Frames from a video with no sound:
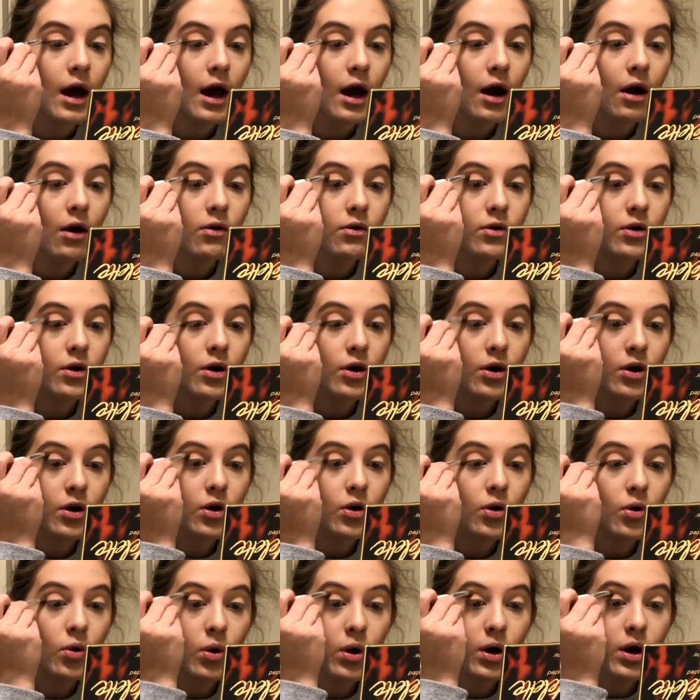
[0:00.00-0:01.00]
outer
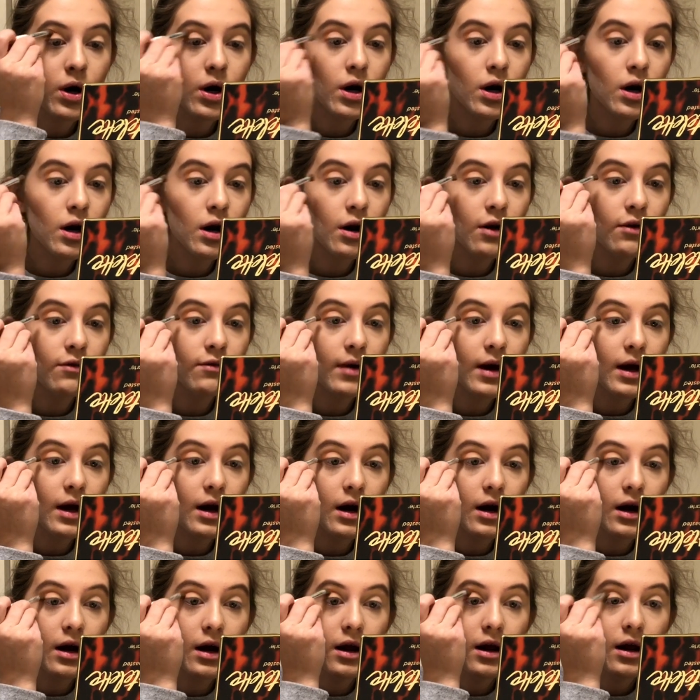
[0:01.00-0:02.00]
corner of my
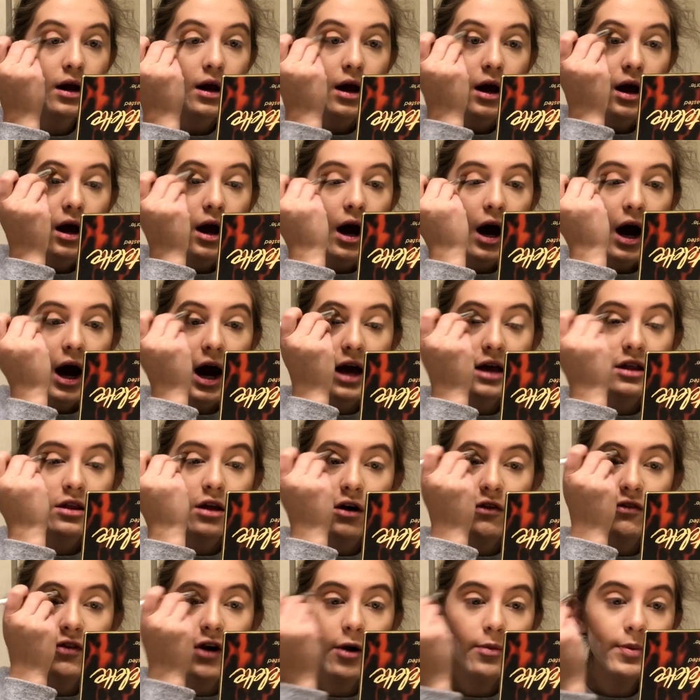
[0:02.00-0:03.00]
eye. I
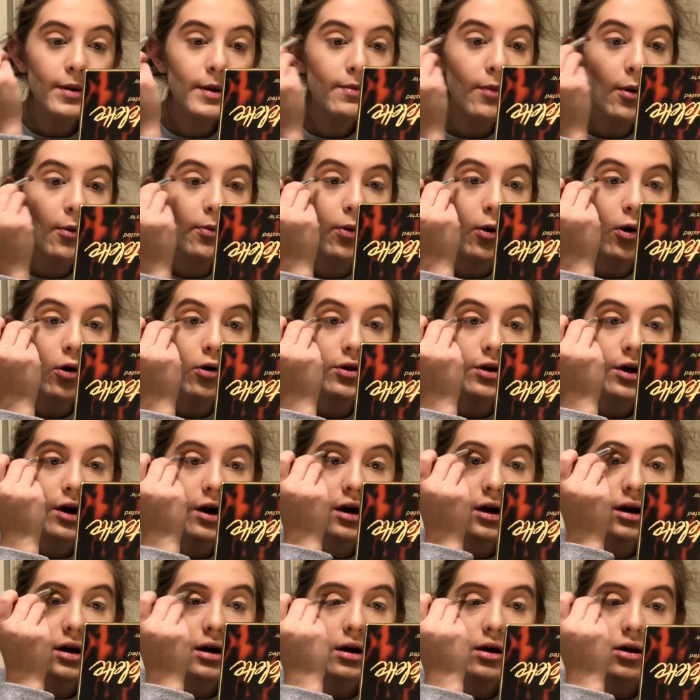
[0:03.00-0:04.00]
love how people pull
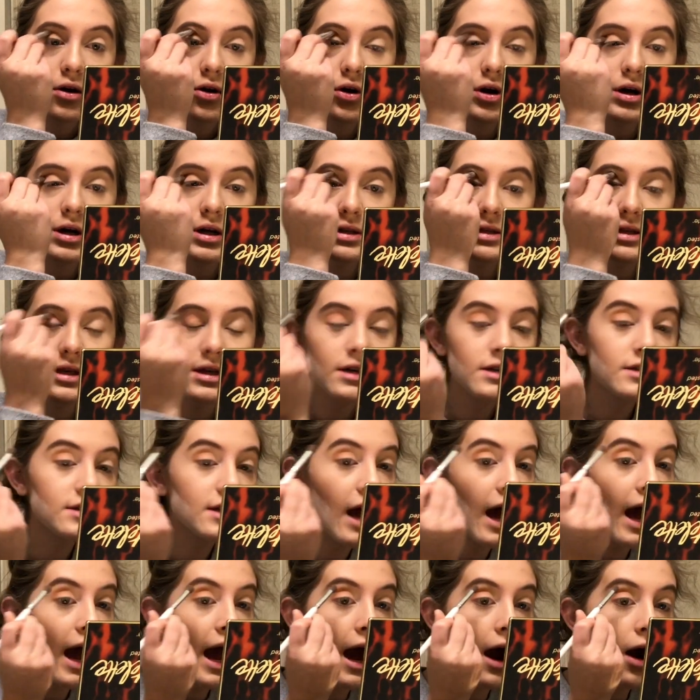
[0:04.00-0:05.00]
their creases
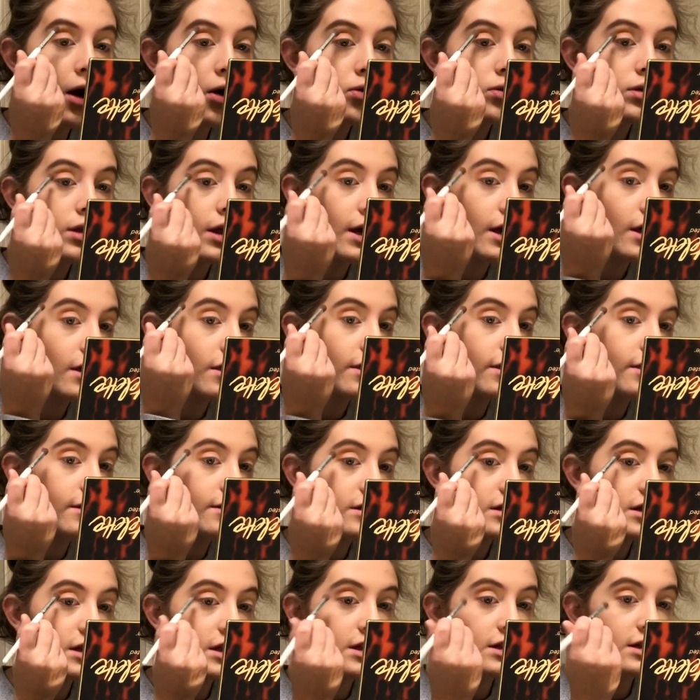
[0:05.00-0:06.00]
out,
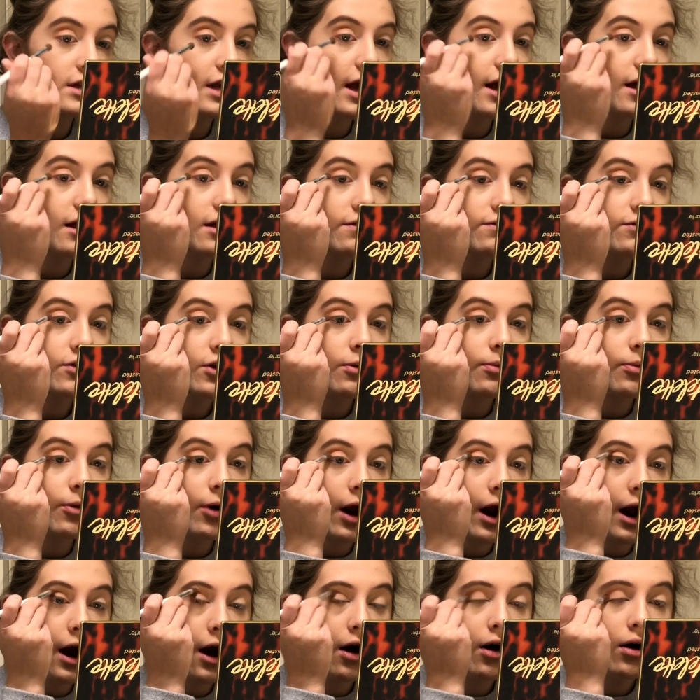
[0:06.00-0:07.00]
like, to the tail of their
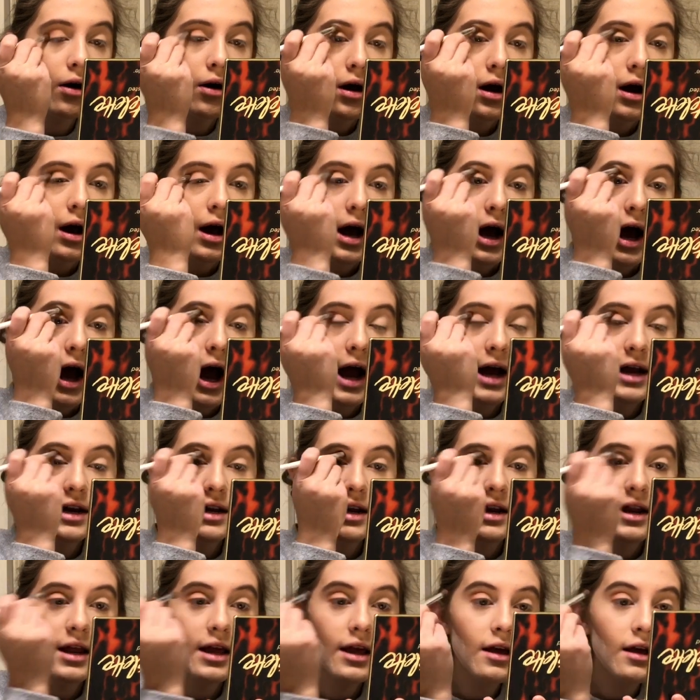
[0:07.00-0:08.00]
brow. I
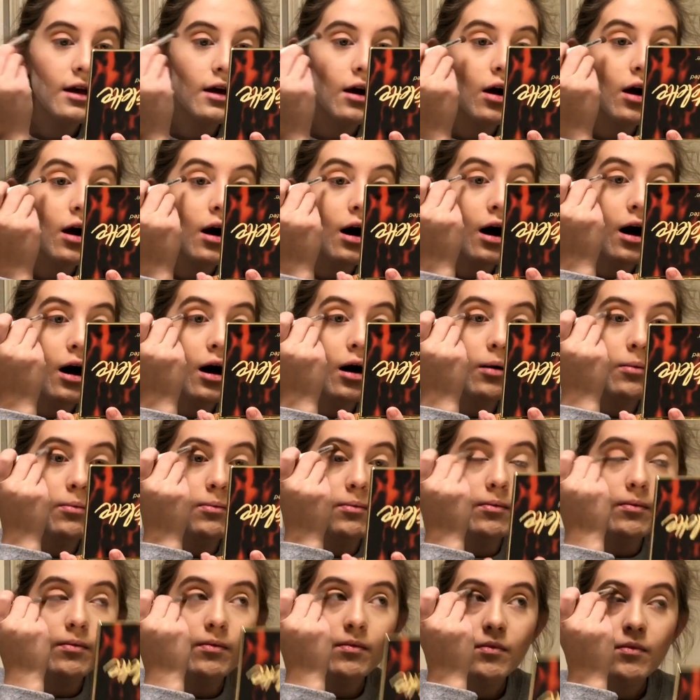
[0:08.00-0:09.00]
did it,
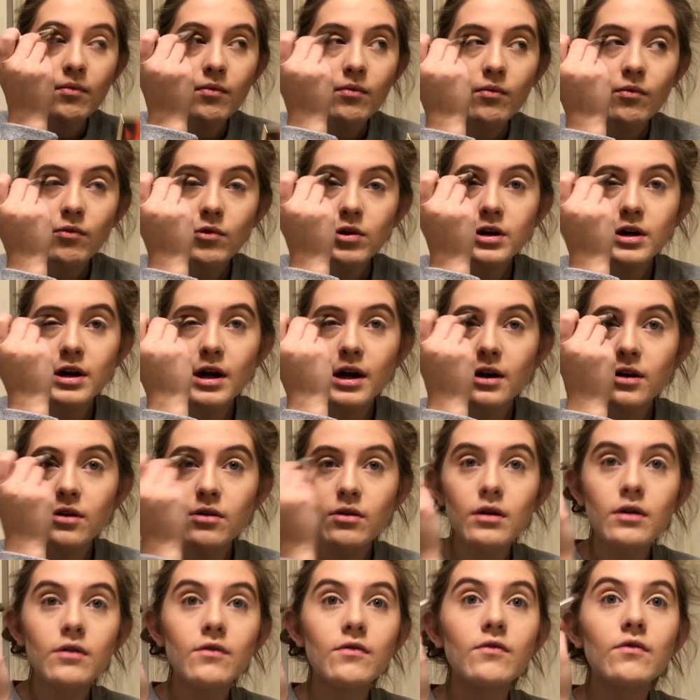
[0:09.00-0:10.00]
when did I do
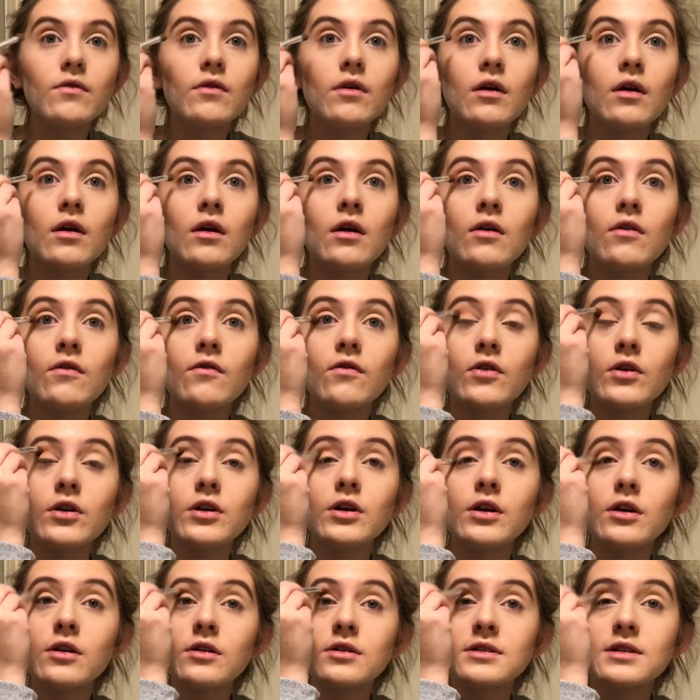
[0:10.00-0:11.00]
it? For
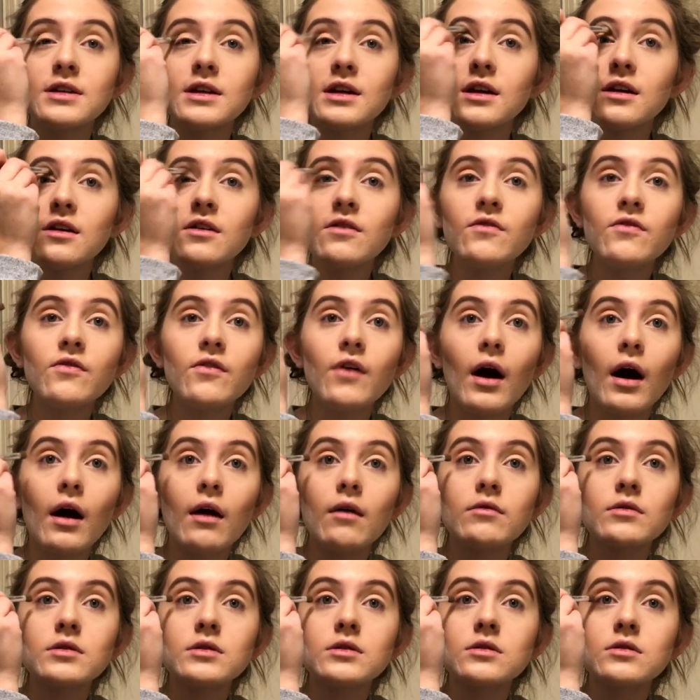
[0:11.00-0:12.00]
New Year's Eve,
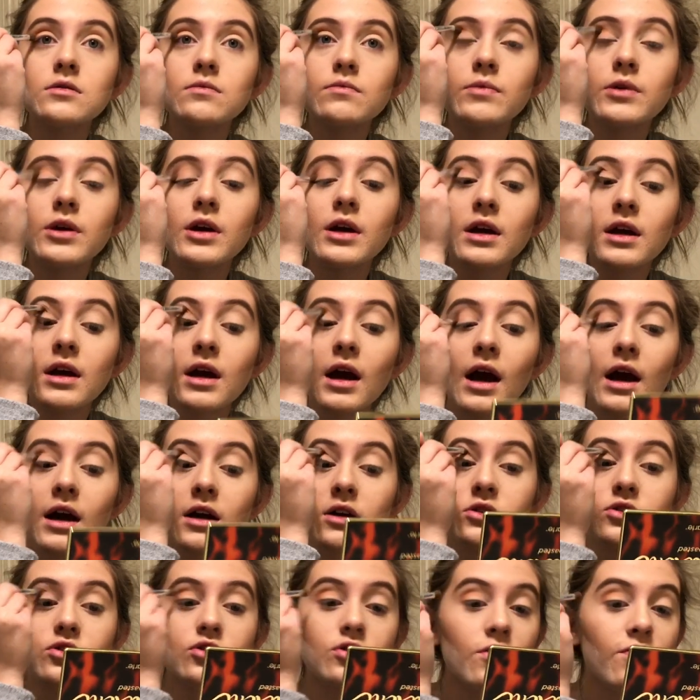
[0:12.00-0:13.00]
I was being
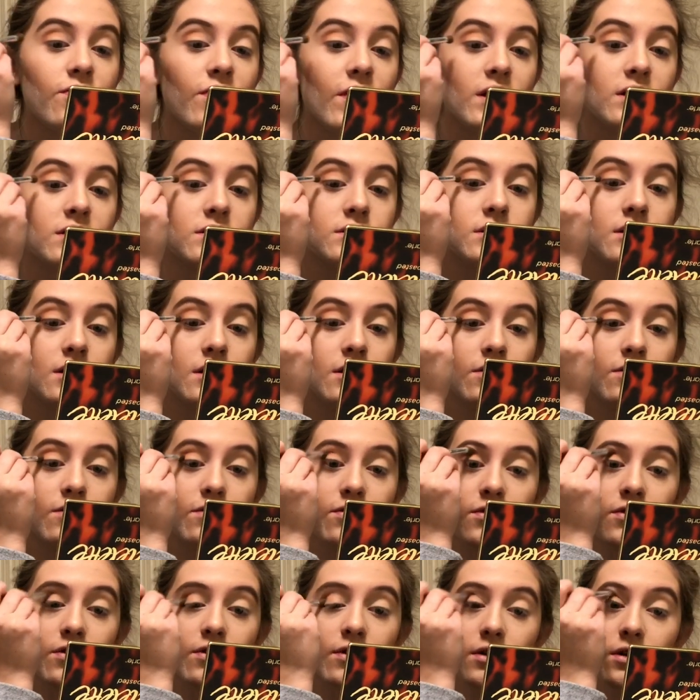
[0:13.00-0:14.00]
extra
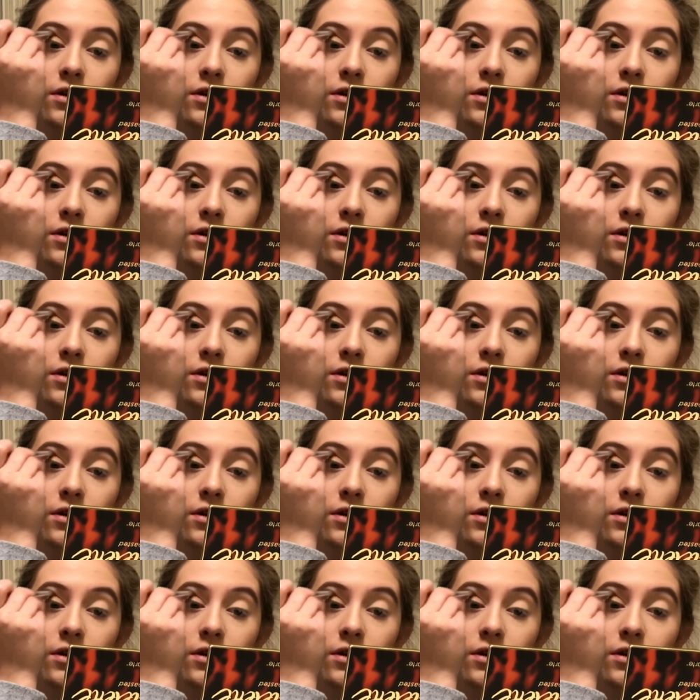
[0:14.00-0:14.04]
festive